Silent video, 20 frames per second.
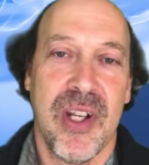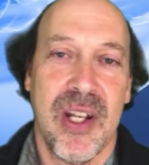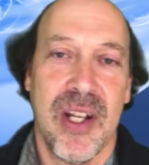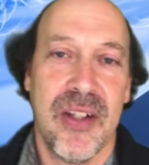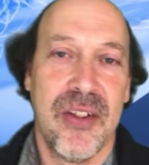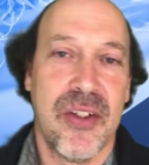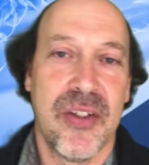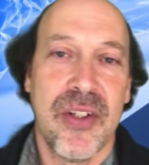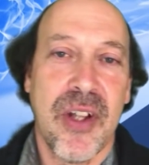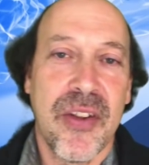
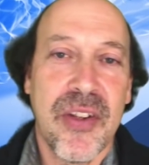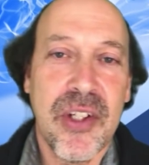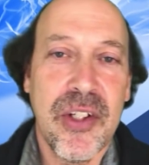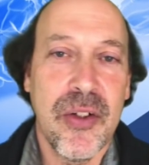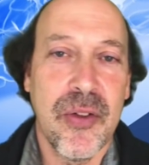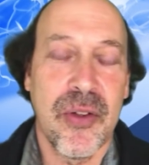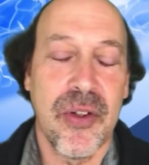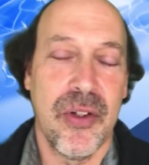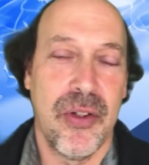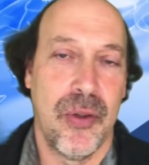And there's nothing
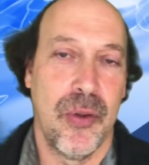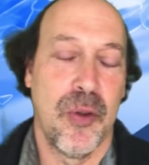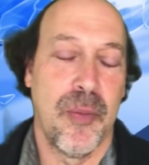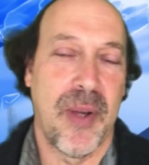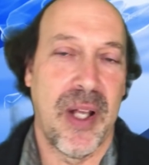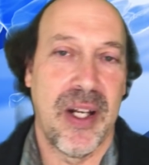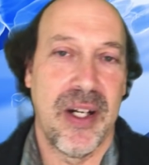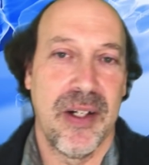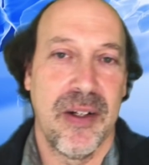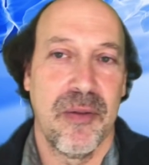you can do
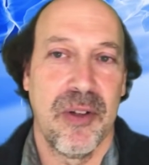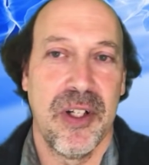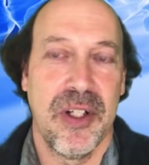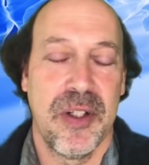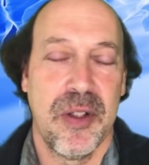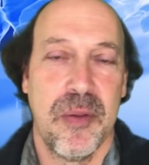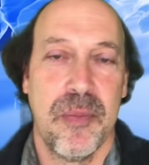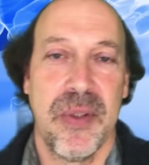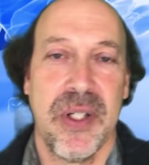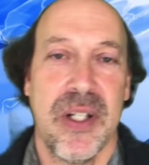about it.
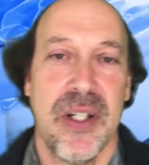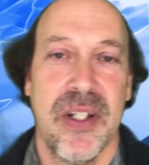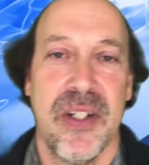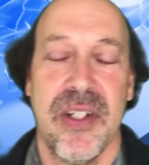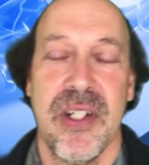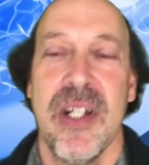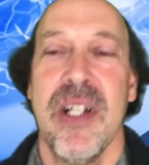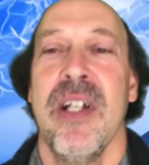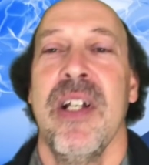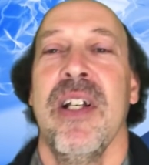It's
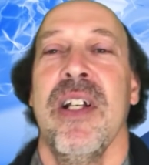because